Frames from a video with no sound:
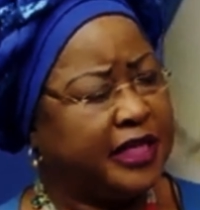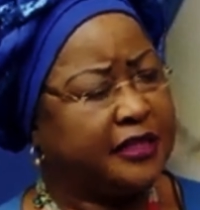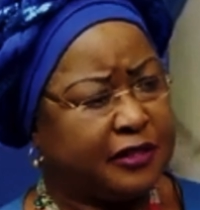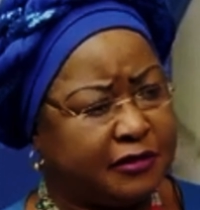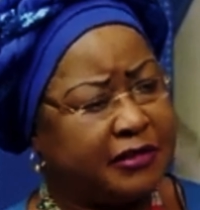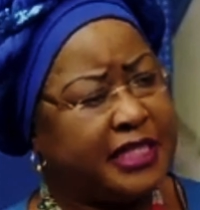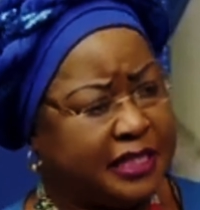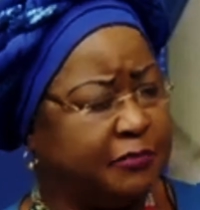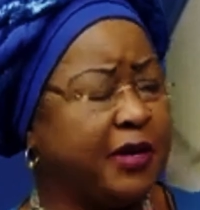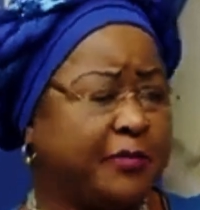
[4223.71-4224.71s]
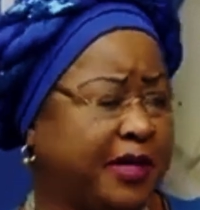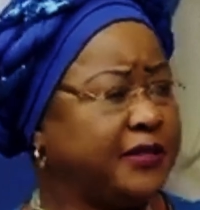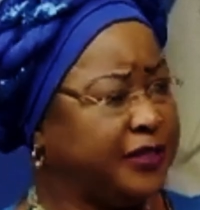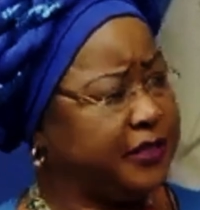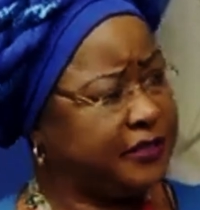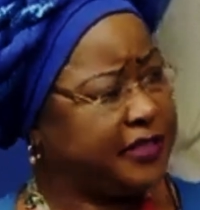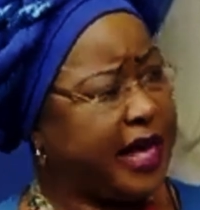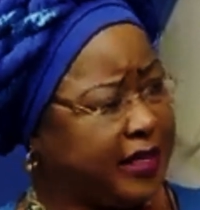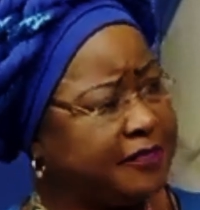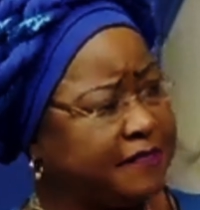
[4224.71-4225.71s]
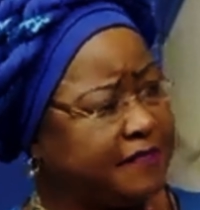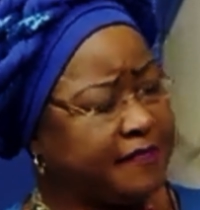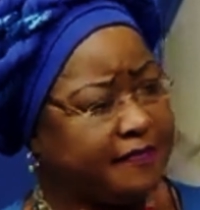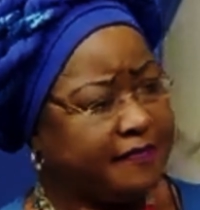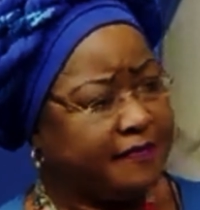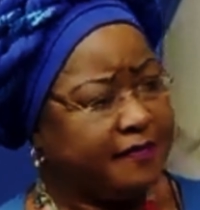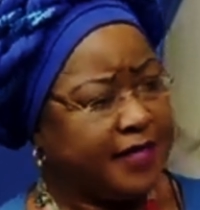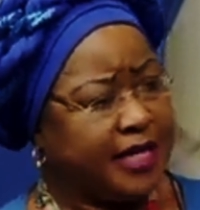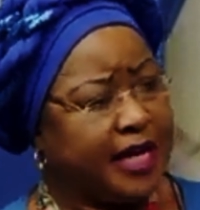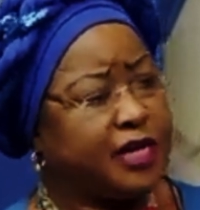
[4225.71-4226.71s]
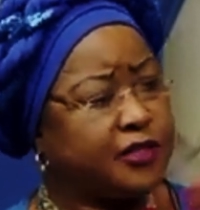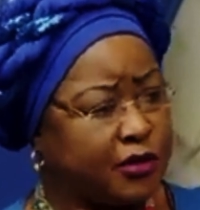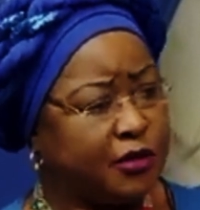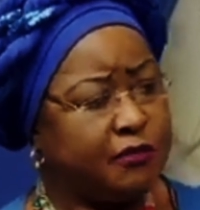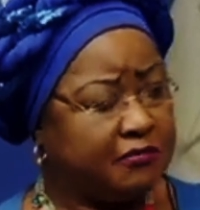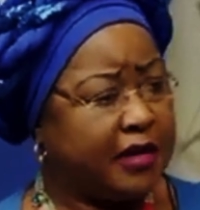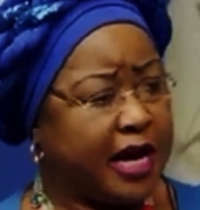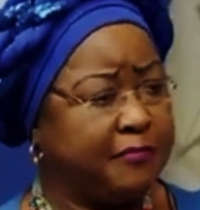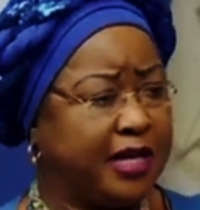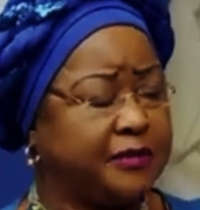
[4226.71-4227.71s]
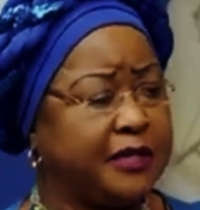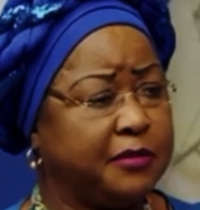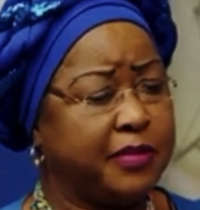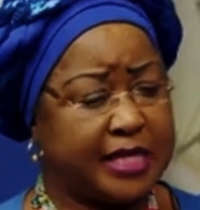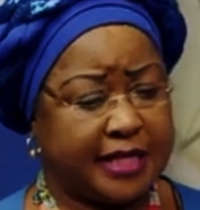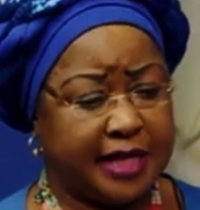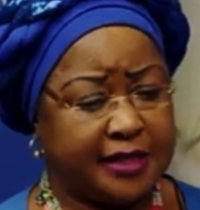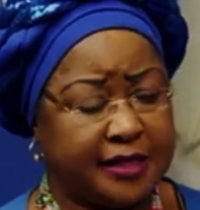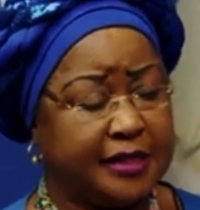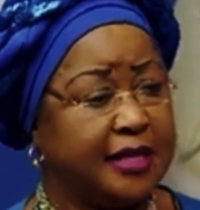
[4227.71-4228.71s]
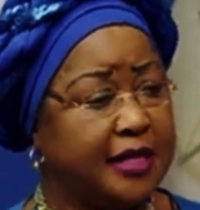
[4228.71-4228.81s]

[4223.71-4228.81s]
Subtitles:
I thought really Zimbabwe could use that. And so I met with the president.